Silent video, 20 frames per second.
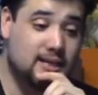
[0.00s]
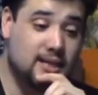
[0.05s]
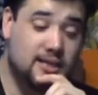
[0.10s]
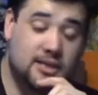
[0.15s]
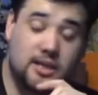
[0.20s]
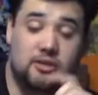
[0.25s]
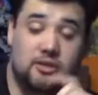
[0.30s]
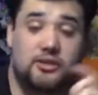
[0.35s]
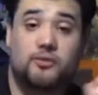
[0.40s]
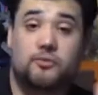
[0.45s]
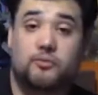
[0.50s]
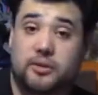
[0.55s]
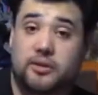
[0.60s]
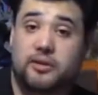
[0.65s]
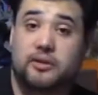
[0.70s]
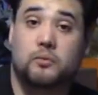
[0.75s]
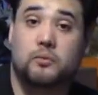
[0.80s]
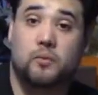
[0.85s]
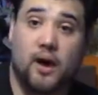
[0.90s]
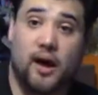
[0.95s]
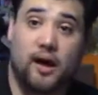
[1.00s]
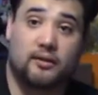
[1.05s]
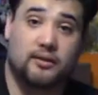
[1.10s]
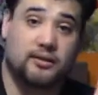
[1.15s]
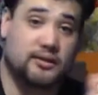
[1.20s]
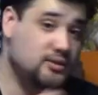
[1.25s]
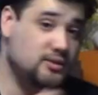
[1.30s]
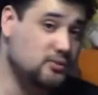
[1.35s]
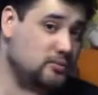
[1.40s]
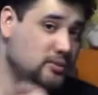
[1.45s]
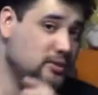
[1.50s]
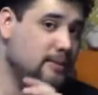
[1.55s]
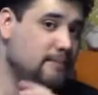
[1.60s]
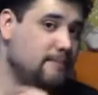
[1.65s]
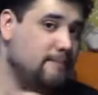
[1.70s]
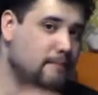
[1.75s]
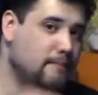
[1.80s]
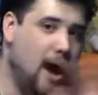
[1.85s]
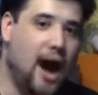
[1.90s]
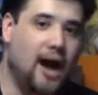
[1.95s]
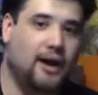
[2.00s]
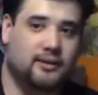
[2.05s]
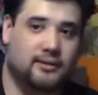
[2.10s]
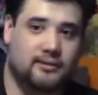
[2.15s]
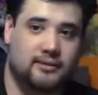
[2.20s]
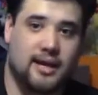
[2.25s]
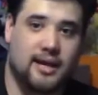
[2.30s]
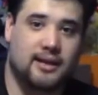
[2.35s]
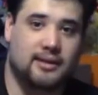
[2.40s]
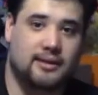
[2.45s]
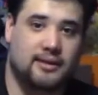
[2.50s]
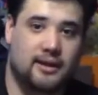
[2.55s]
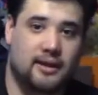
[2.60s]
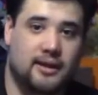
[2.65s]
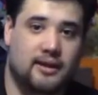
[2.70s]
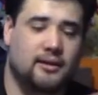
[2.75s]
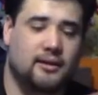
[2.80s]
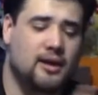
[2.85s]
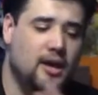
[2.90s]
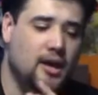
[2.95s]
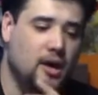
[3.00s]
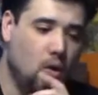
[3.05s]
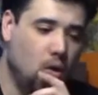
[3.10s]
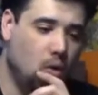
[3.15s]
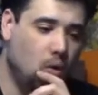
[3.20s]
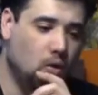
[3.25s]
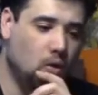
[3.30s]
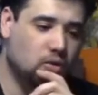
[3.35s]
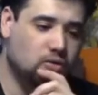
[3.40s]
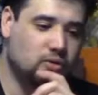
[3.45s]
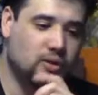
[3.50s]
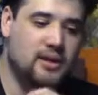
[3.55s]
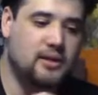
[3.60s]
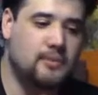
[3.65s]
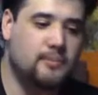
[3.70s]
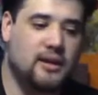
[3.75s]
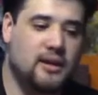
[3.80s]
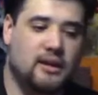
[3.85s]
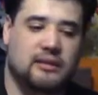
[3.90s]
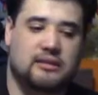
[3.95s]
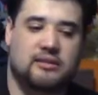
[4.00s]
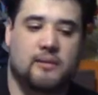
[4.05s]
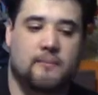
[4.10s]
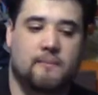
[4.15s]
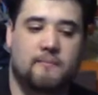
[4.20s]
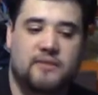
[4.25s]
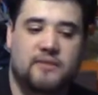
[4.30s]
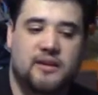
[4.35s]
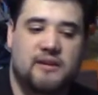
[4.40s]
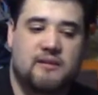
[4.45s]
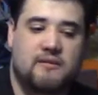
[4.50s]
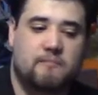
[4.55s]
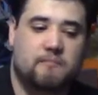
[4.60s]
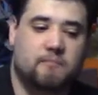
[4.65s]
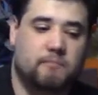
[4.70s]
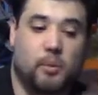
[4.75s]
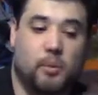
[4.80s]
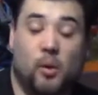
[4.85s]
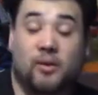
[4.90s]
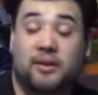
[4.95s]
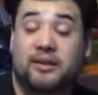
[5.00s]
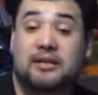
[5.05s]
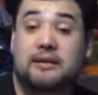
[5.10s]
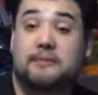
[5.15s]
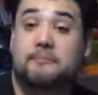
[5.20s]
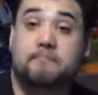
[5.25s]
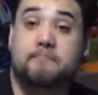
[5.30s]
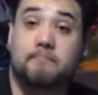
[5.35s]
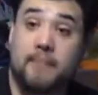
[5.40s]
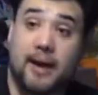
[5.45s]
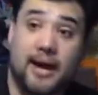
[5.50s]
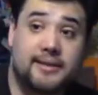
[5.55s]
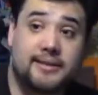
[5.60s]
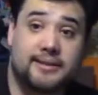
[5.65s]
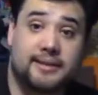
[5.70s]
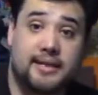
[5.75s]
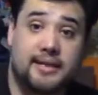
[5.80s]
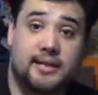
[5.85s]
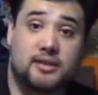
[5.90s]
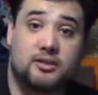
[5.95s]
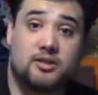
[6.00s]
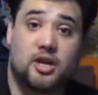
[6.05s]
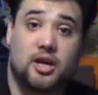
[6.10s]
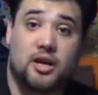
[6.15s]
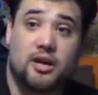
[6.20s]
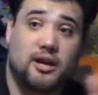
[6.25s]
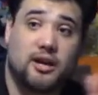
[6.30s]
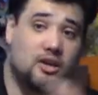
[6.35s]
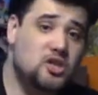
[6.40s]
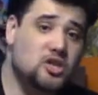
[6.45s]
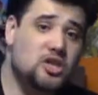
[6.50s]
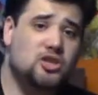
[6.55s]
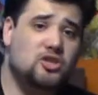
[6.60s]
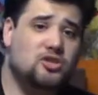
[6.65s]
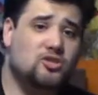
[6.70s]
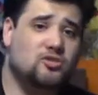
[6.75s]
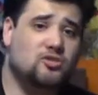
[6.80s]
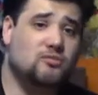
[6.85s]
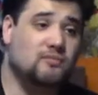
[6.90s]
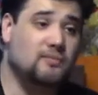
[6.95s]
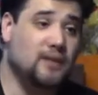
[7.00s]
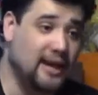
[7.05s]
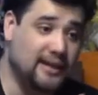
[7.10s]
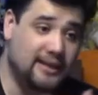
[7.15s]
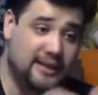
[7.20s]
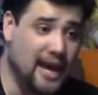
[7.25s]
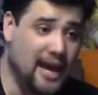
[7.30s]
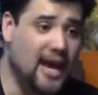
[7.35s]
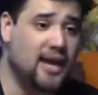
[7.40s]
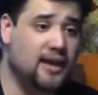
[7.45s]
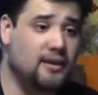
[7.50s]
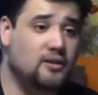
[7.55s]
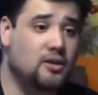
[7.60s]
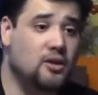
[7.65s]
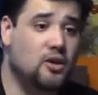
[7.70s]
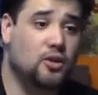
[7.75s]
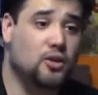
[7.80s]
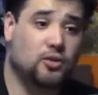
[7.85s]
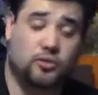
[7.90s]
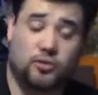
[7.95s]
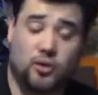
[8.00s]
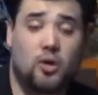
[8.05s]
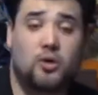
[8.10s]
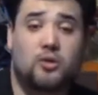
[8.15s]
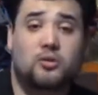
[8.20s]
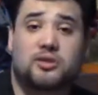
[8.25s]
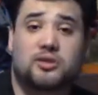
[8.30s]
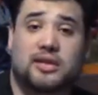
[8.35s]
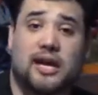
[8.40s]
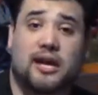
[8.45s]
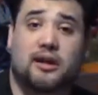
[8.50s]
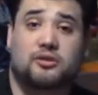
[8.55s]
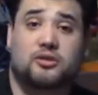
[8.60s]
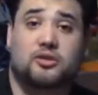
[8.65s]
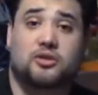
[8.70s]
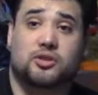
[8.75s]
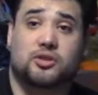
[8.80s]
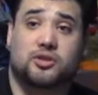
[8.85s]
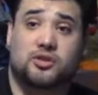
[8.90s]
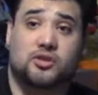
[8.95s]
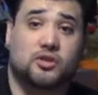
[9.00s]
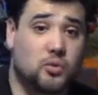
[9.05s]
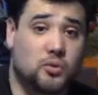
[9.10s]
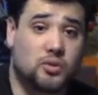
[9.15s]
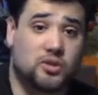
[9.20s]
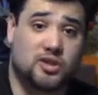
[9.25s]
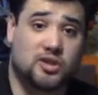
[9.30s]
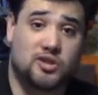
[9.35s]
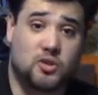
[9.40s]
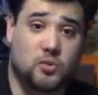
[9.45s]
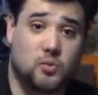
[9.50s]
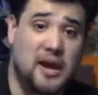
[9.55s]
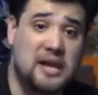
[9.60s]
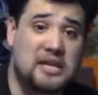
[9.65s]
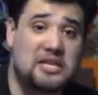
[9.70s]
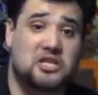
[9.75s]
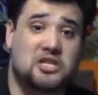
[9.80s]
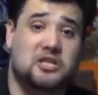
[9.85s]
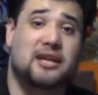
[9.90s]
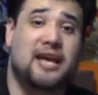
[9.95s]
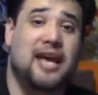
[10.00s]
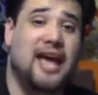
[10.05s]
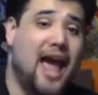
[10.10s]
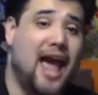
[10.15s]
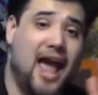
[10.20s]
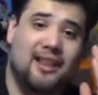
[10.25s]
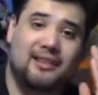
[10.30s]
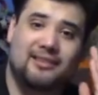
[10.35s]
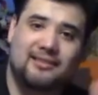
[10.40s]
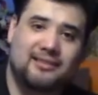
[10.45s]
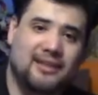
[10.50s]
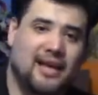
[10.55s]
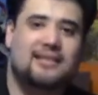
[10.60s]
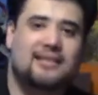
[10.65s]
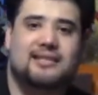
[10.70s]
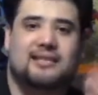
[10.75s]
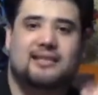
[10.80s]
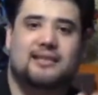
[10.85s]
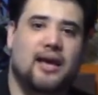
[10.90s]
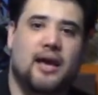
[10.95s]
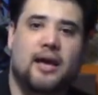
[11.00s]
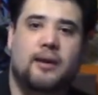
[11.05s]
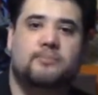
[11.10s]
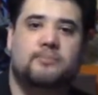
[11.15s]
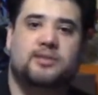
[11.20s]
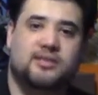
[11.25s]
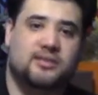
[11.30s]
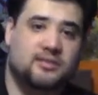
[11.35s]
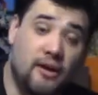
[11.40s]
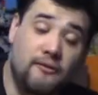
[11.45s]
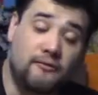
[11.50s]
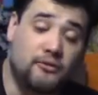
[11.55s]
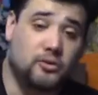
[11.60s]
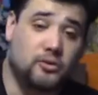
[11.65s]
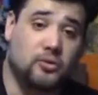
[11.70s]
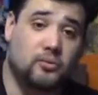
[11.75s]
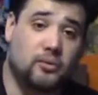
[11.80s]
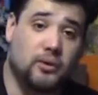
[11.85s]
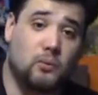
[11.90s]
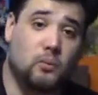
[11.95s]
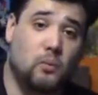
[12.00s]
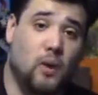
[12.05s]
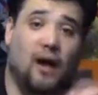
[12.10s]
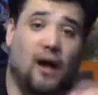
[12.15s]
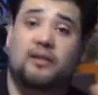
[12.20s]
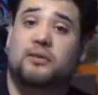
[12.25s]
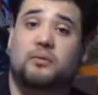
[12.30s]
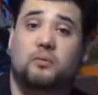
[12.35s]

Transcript: it does it really well. It doesn't really mock on anything or try to be some poignant message. It just, again, throws the characters into a situation and lets them suffer through it while it